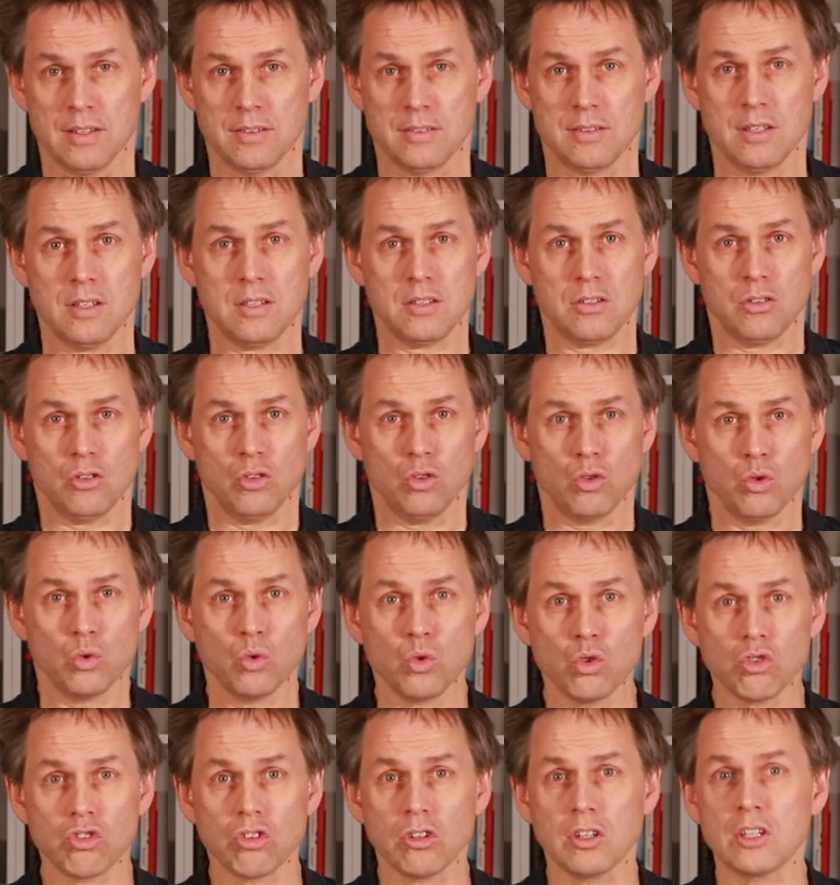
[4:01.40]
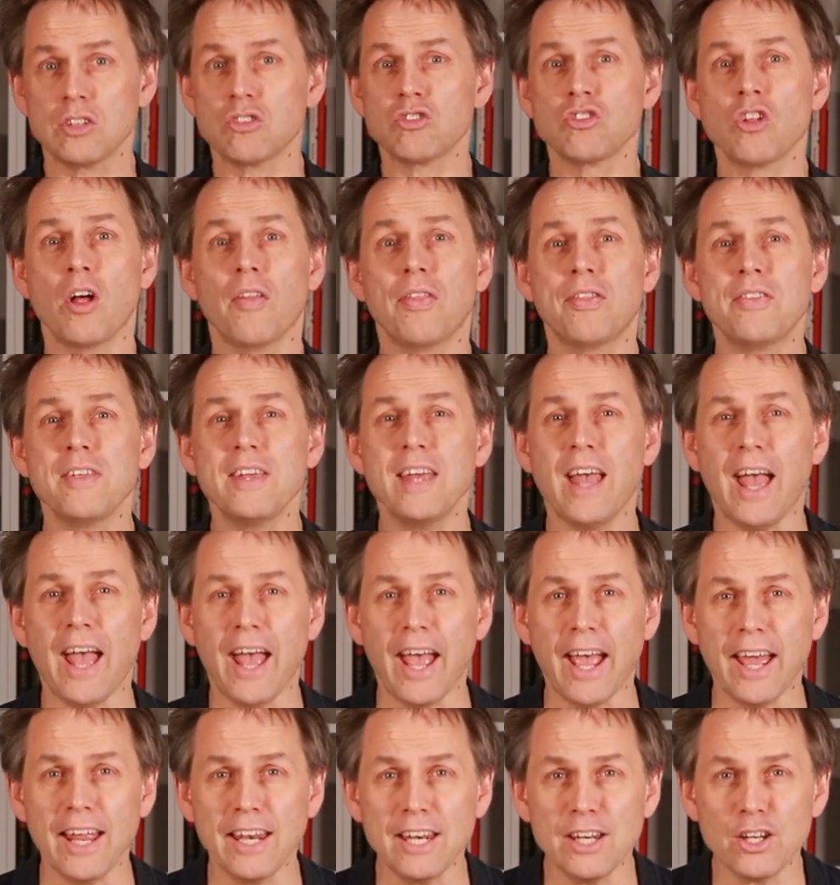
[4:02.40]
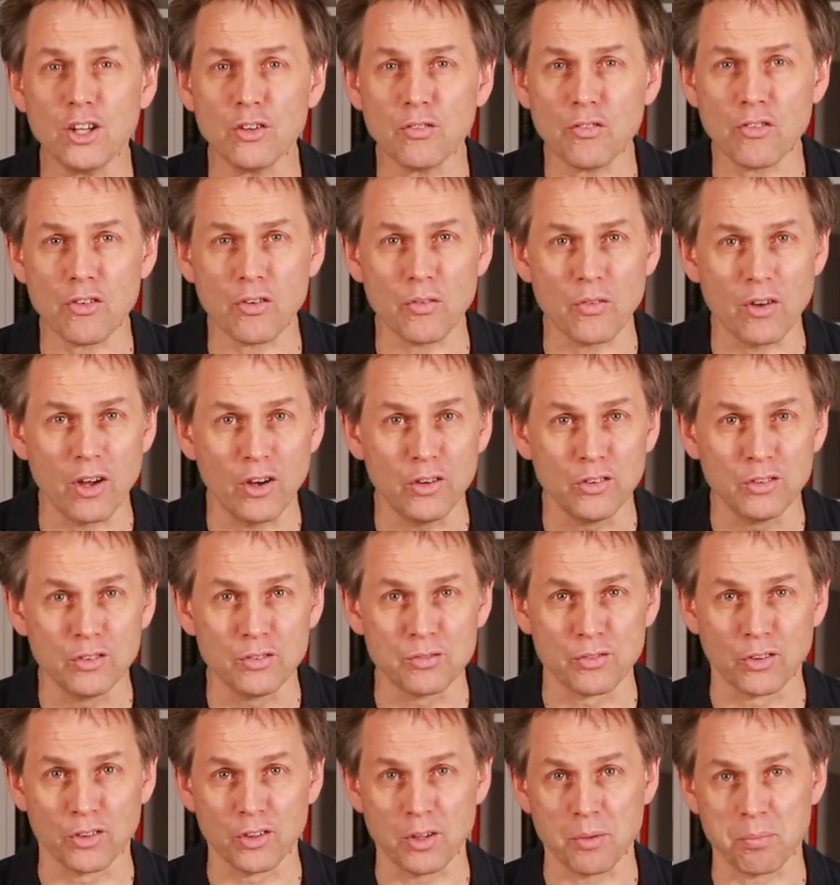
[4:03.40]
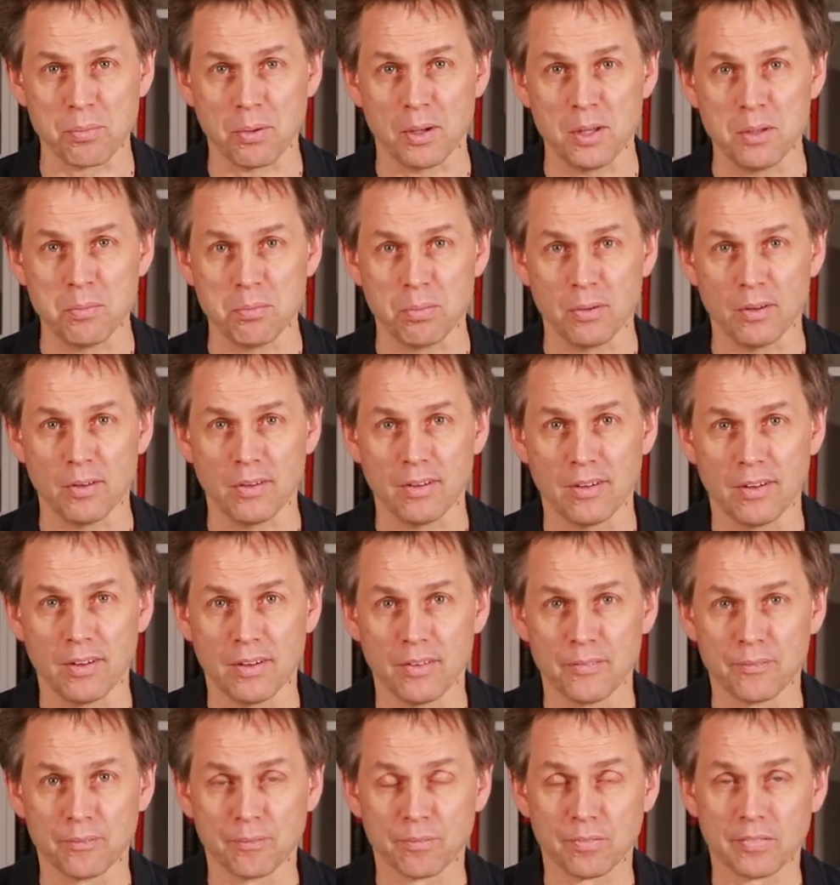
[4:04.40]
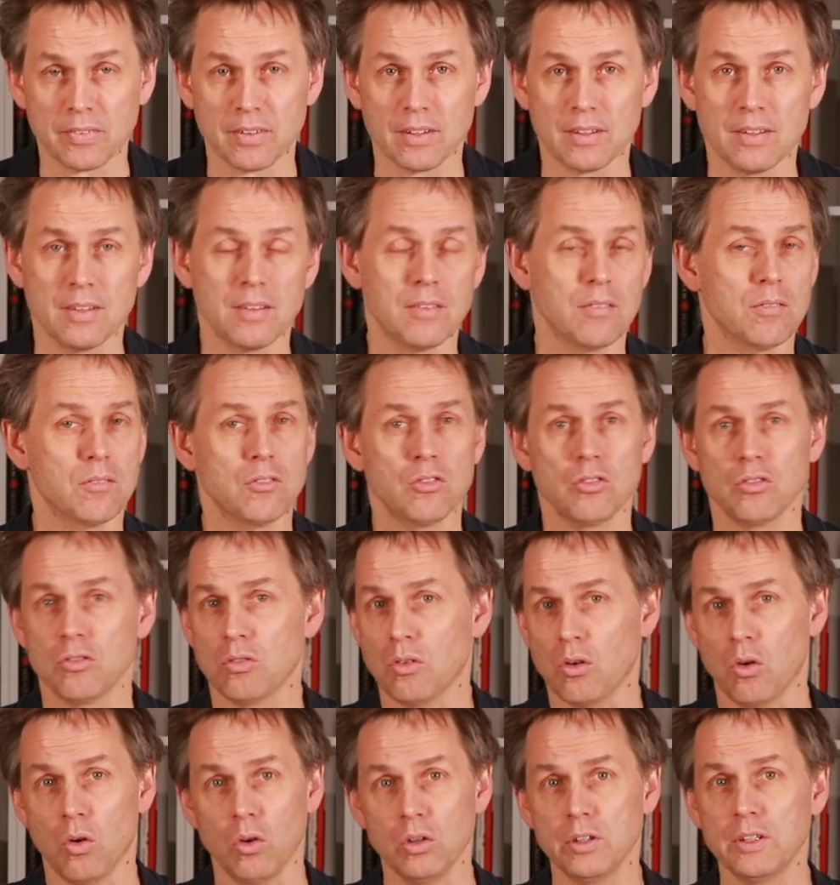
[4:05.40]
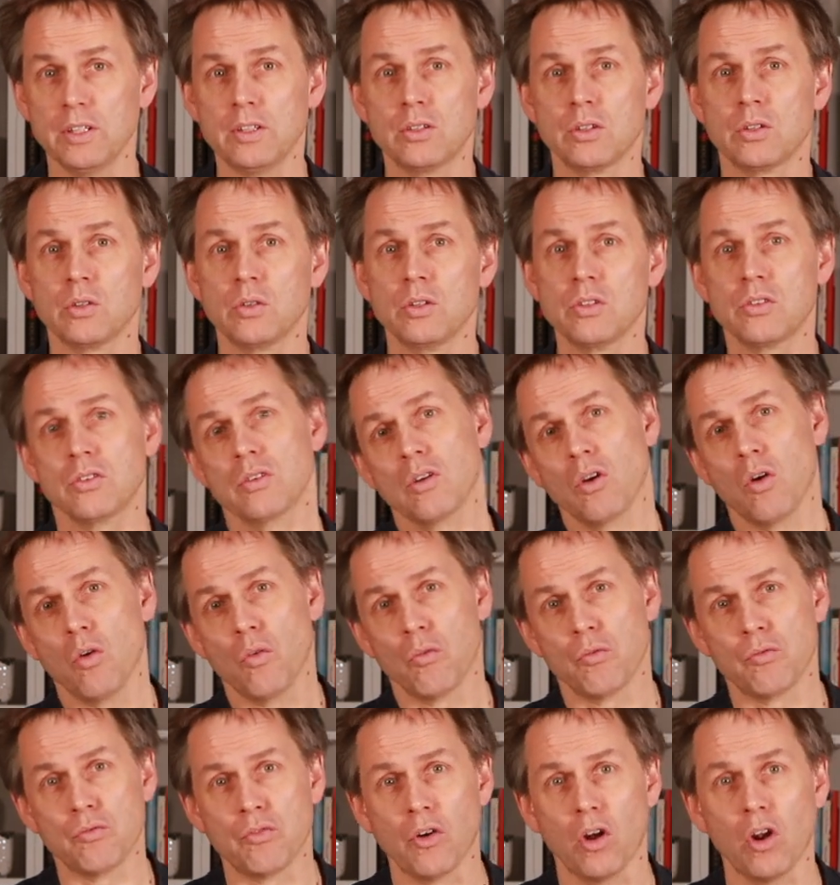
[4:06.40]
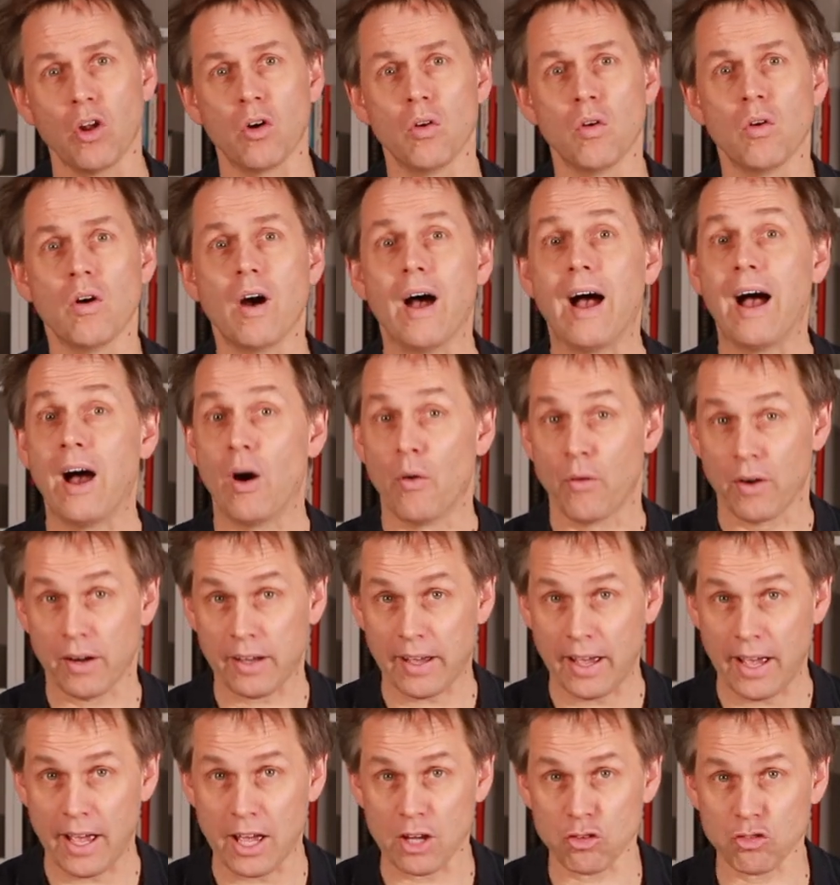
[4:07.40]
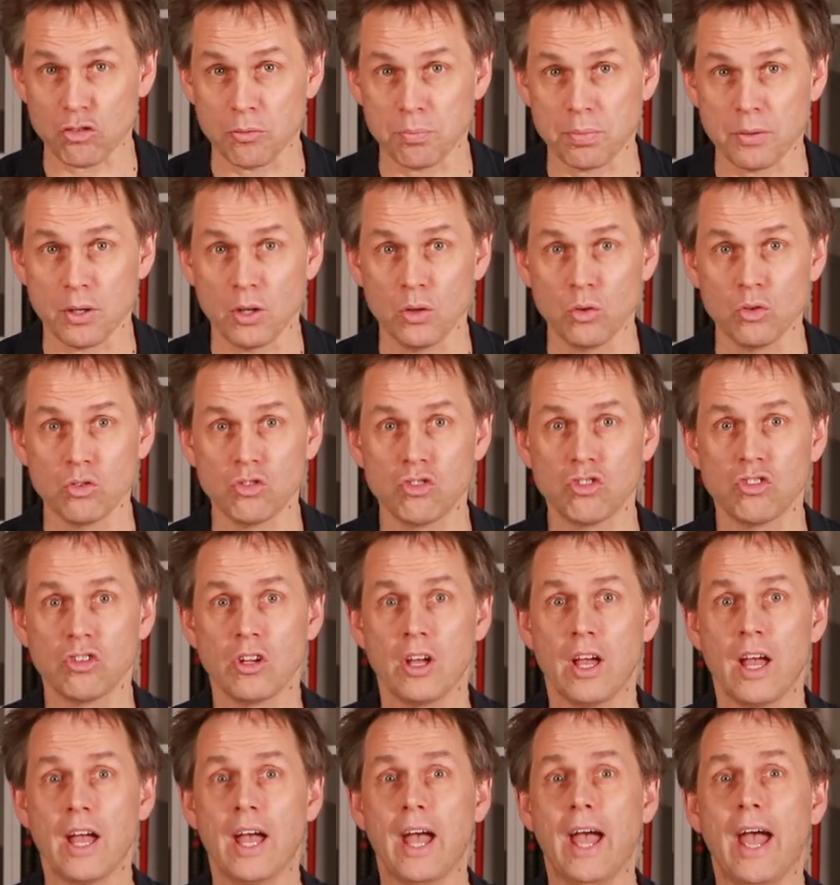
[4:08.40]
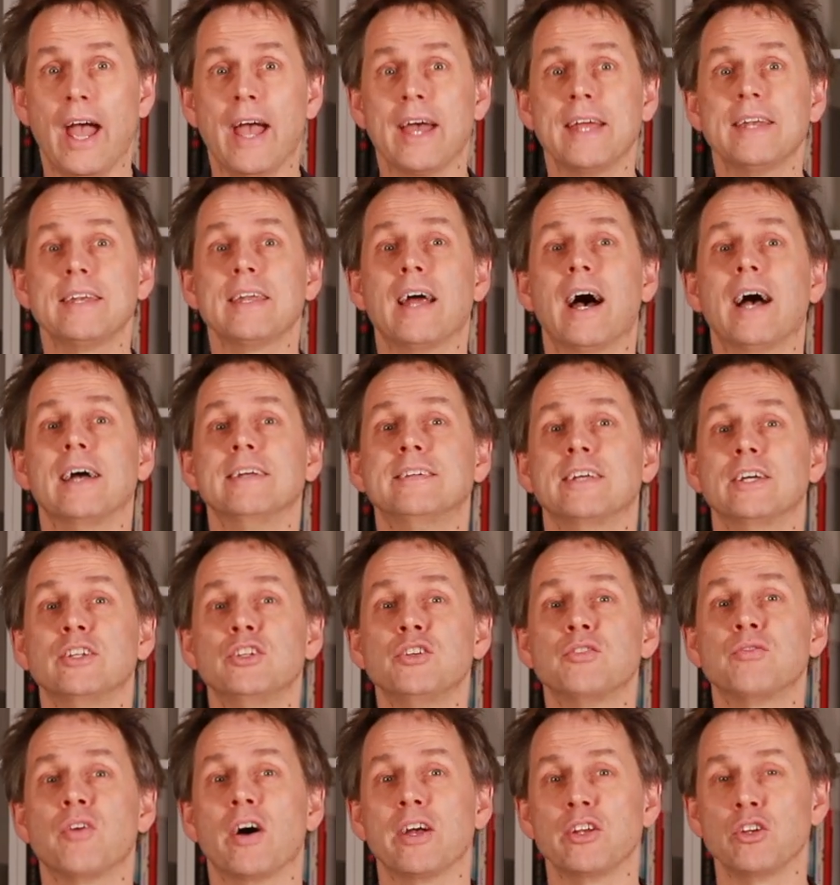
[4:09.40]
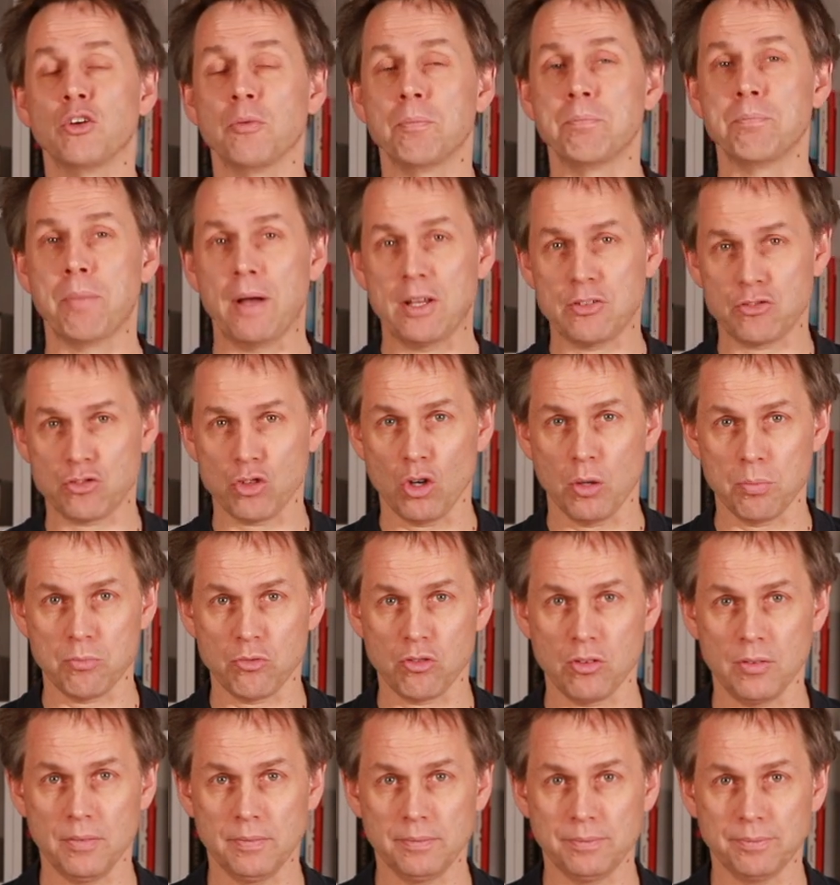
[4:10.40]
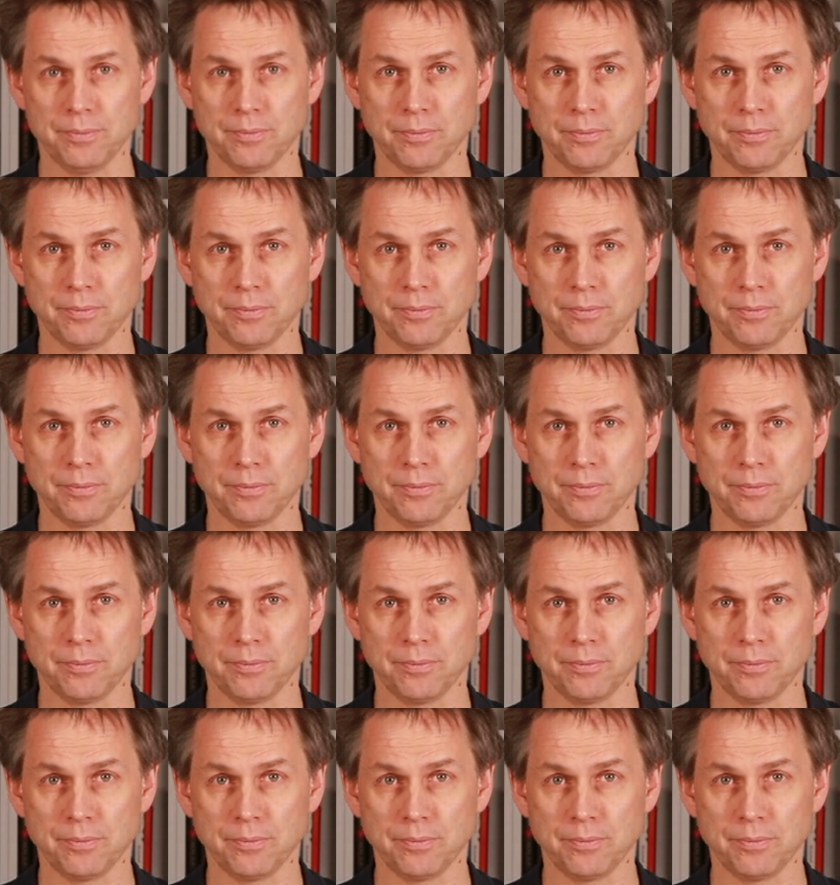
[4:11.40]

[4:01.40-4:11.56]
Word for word: this usually is not the end of the road for your paper. All you need to do is follow our cash approach and identify your best option.